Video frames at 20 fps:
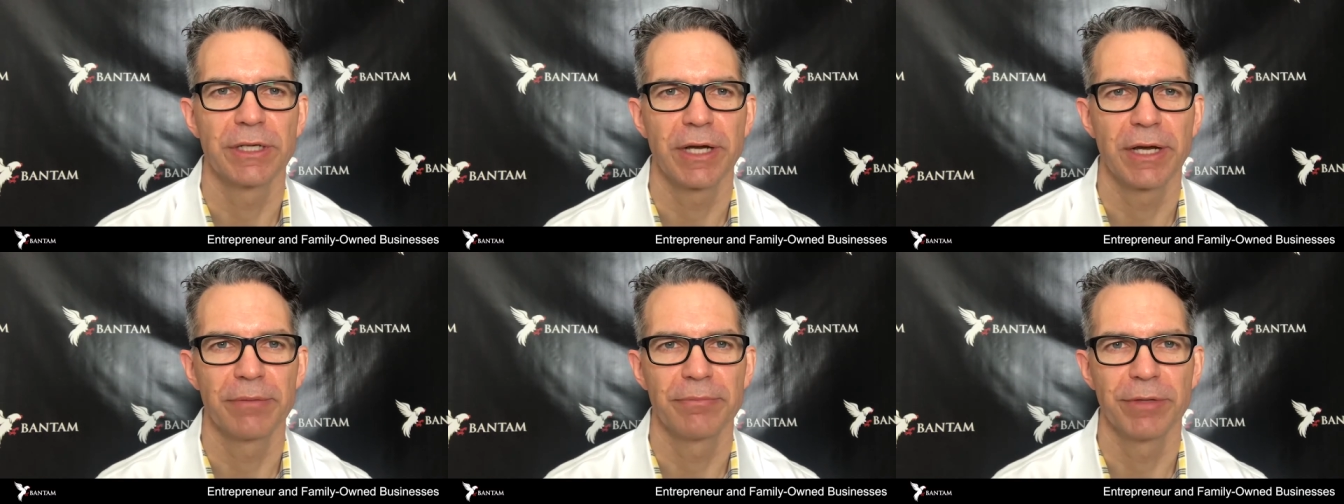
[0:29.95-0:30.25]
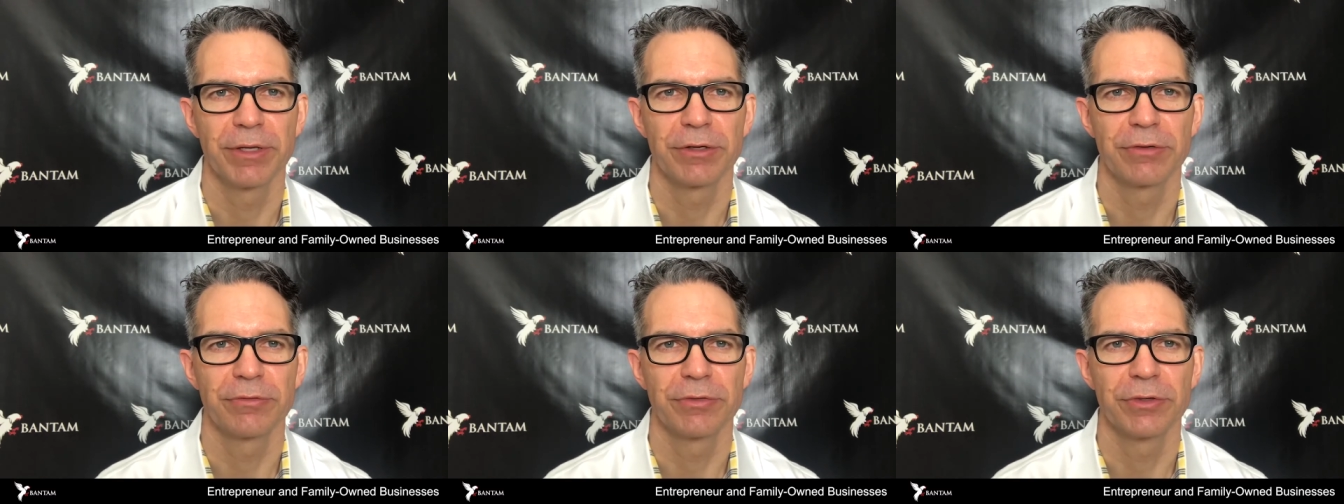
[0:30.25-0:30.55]
I'm
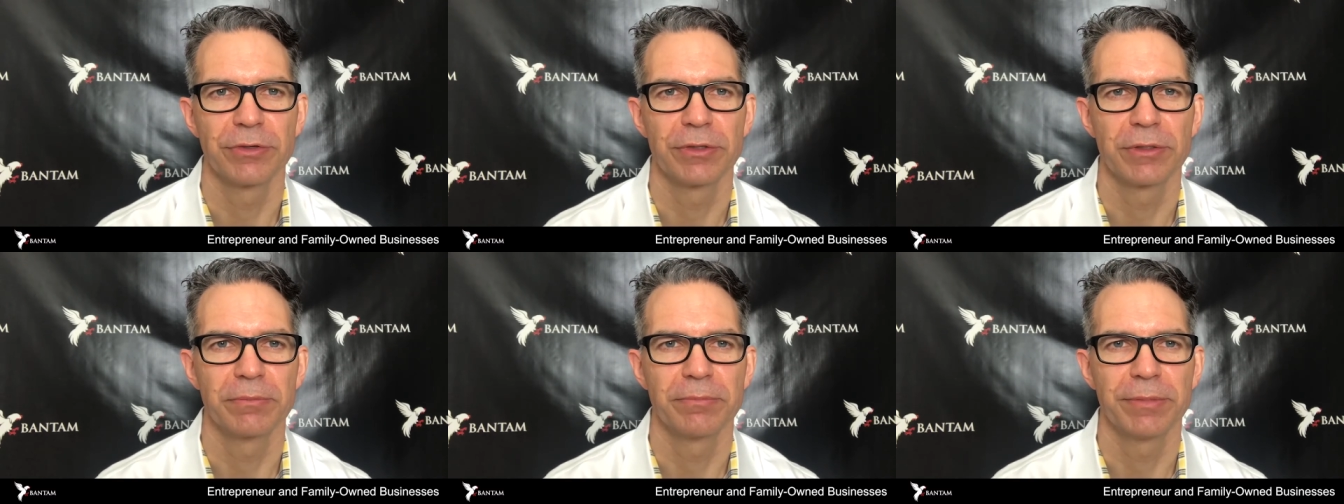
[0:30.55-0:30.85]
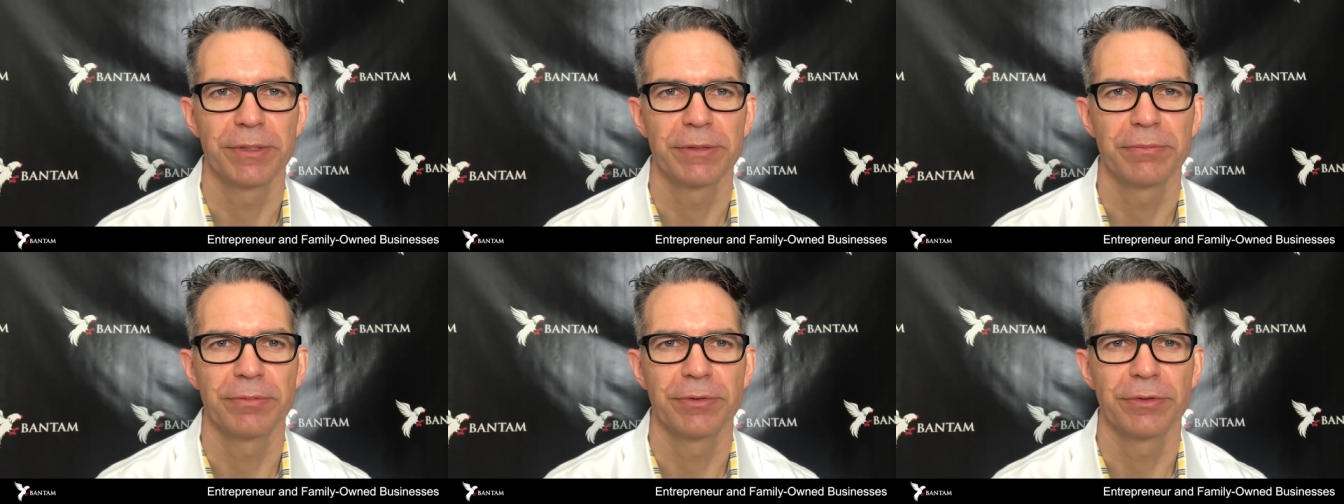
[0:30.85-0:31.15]
interviewing
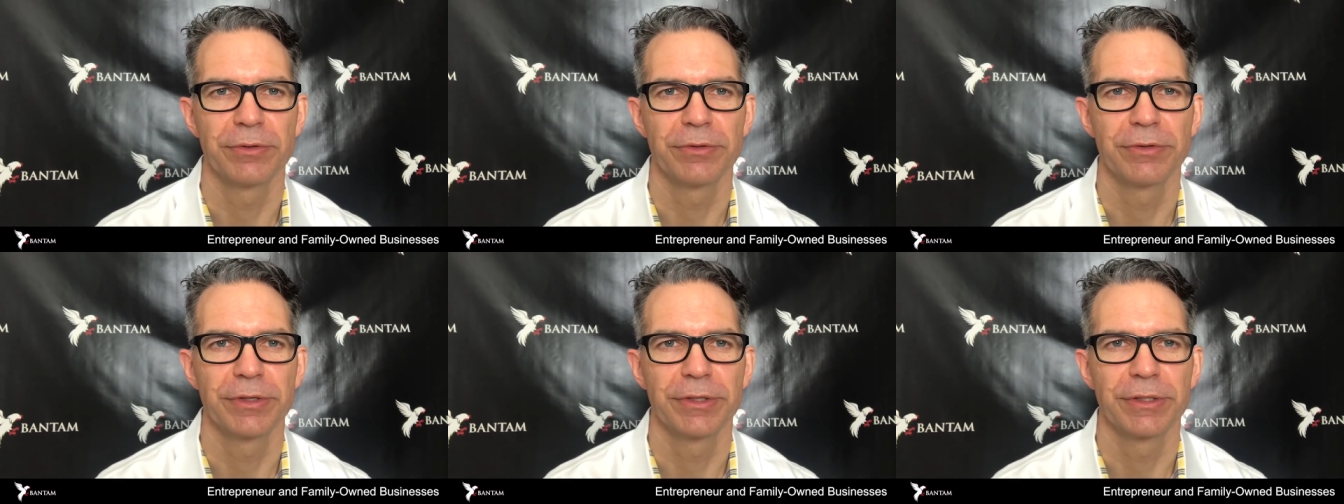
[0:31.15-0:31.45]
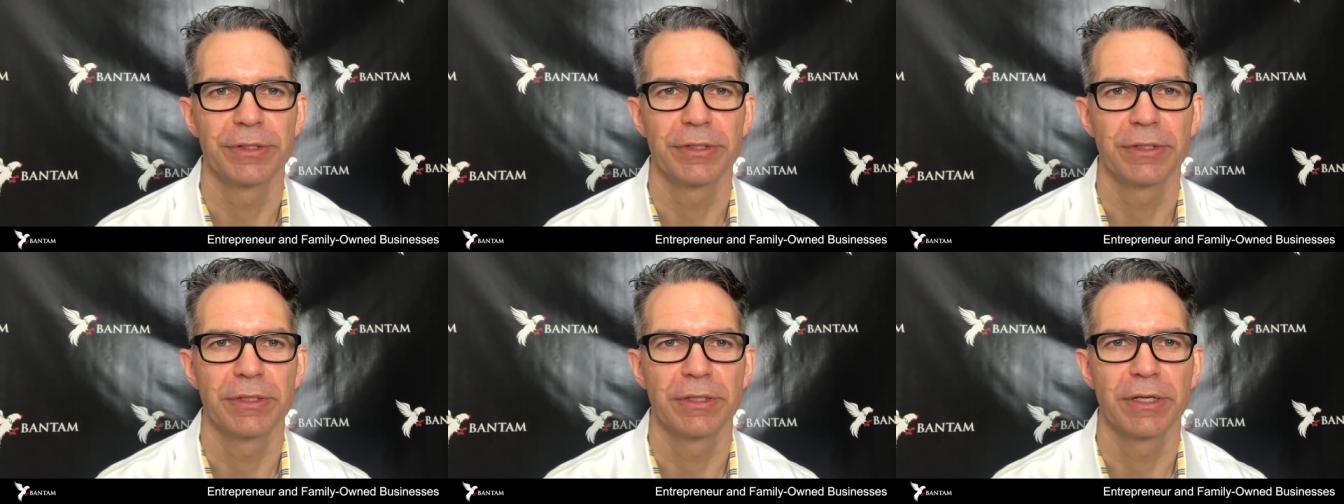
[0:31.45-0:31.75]
people
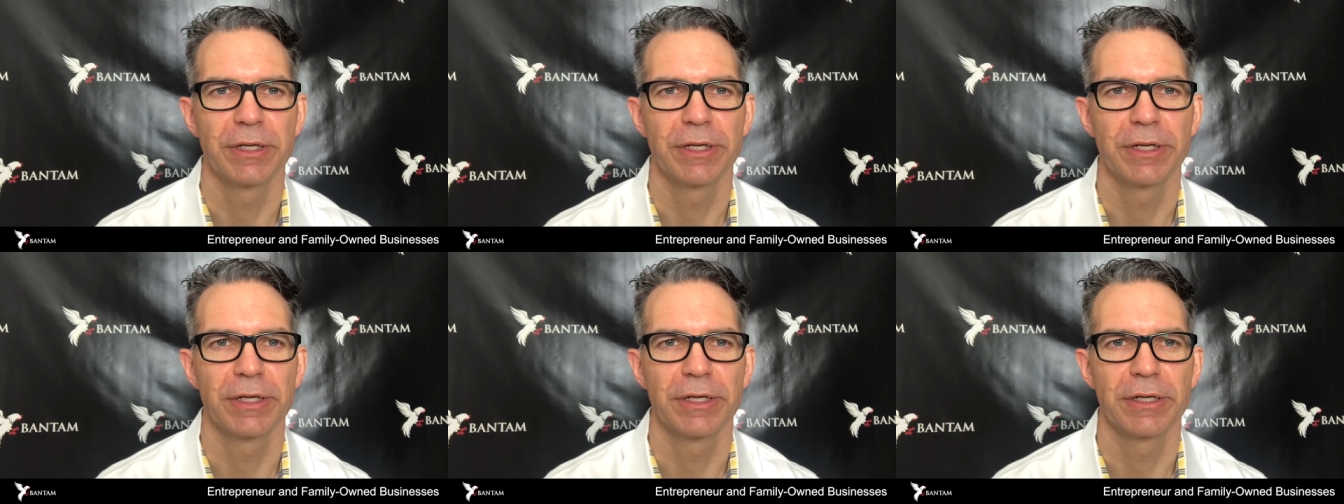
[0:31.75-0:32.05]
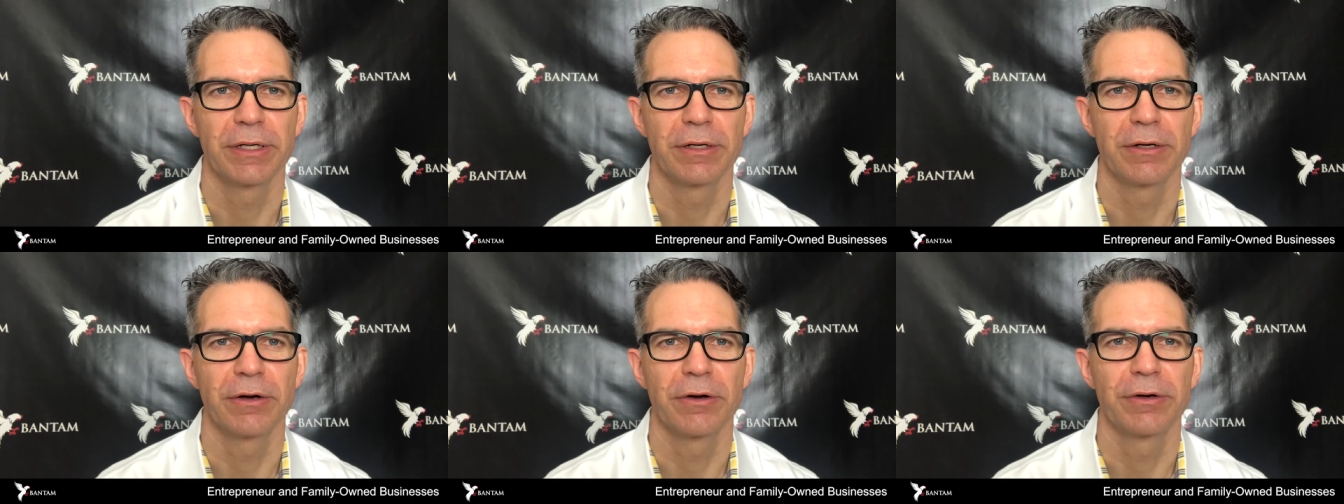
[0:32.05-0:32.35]
that
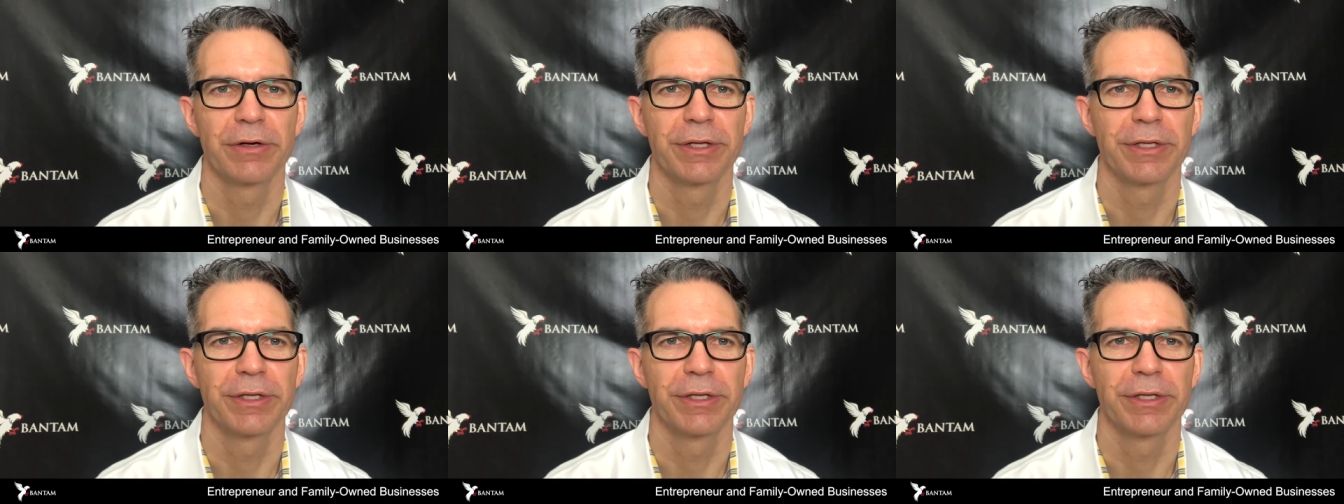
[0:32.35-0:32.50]
are